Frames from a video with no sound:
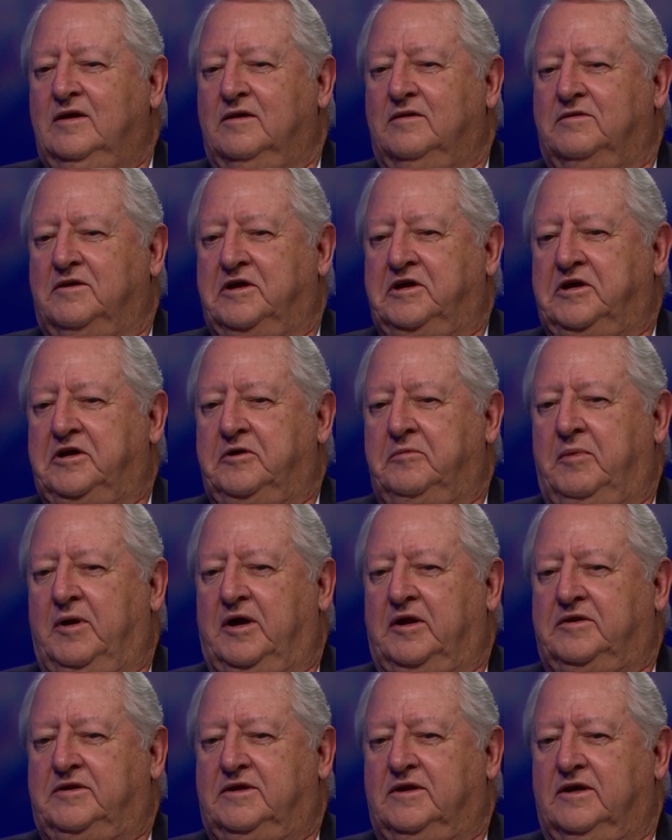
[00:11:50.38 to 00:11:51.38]
thinking
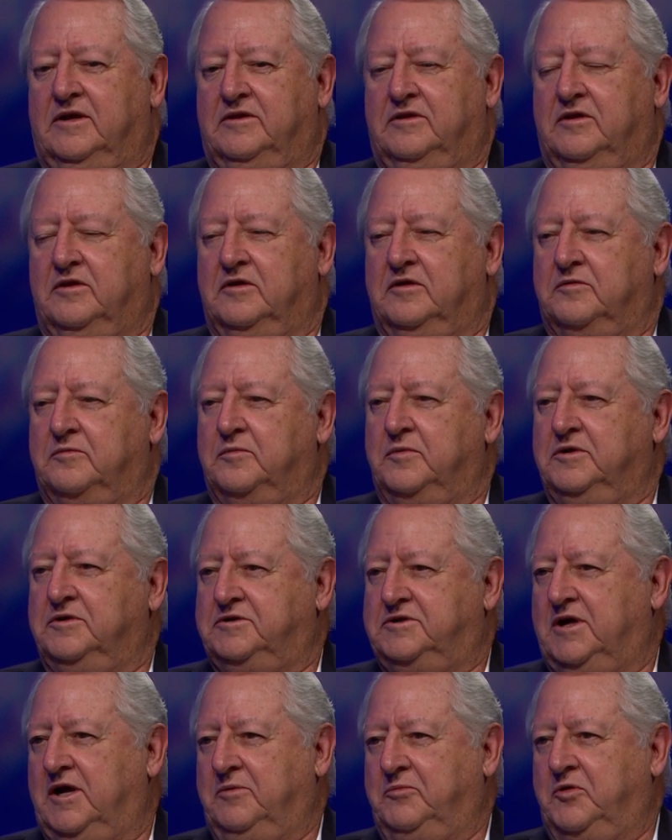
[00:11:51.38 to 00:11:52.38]
about the
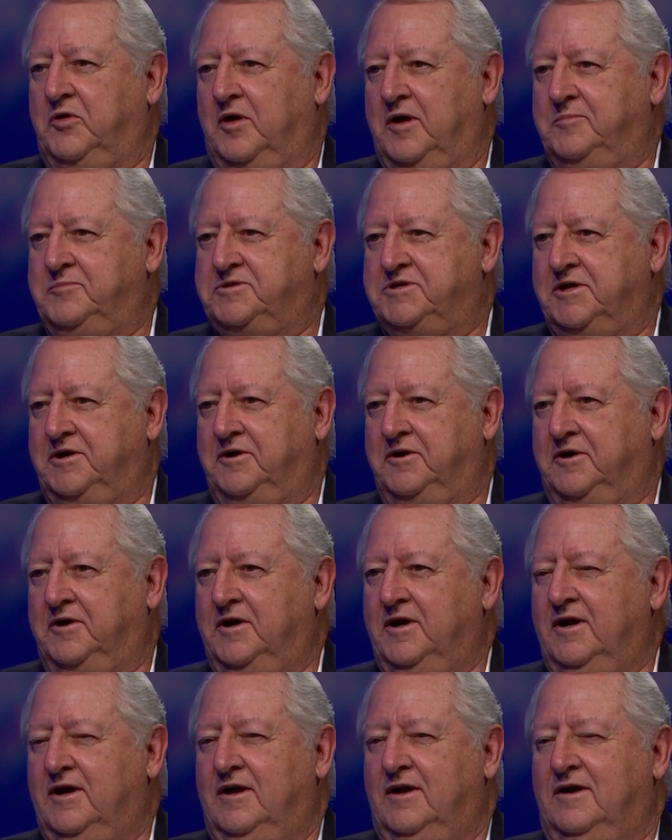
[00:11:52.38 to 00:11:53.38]
Real-Time Crime Center,
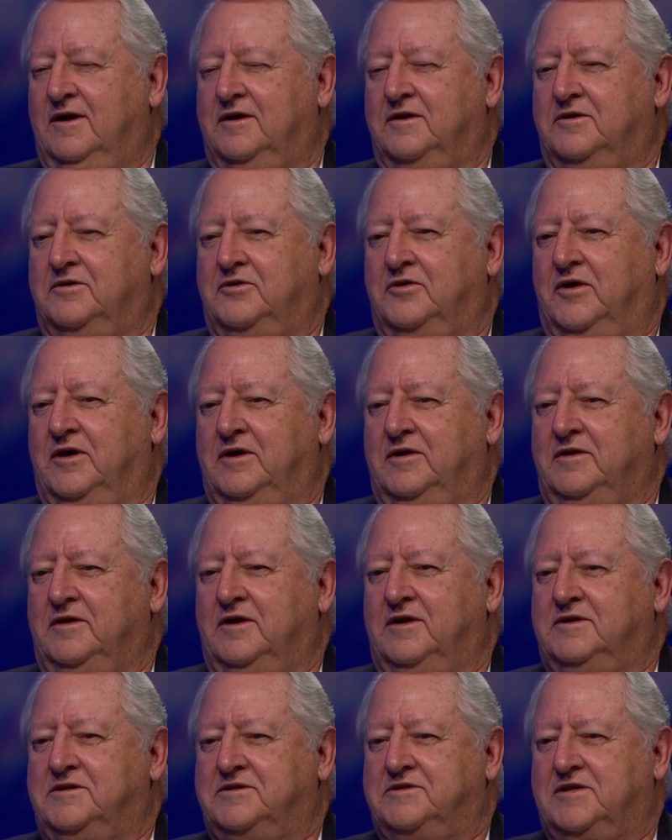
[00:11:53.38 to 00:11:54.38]
you know,
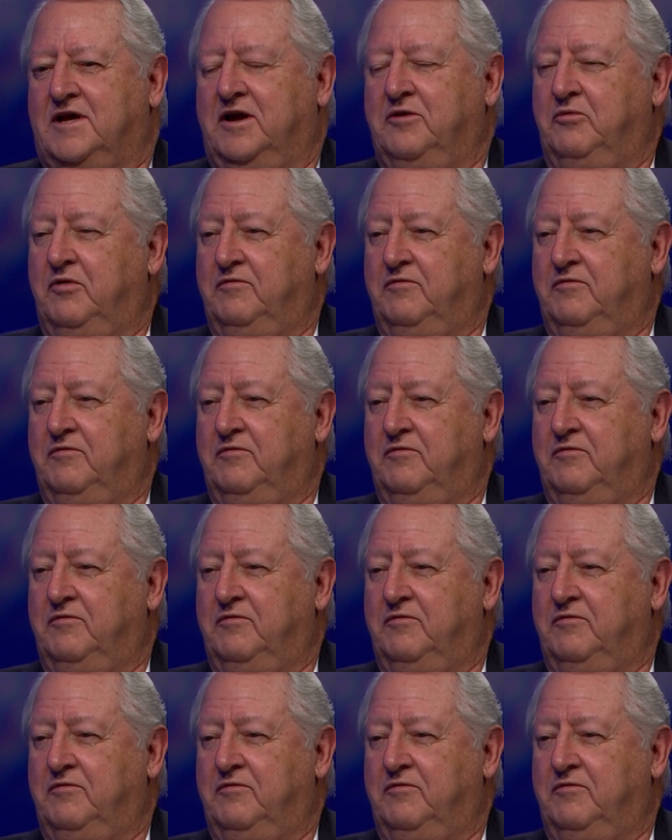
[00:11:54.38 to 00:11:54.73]
as I